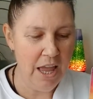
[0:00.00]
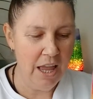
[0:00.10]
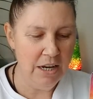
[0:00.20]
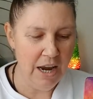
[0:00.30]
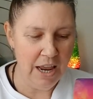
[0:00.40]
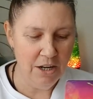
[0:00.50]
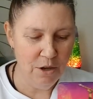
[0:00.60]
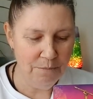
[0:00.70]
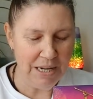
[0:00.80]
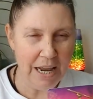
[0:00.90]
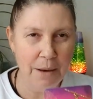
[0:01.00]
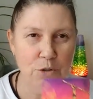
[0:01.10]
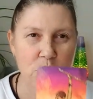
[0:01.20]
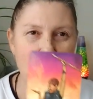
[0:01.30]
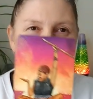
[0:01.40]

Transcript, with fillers: And, and you've been able to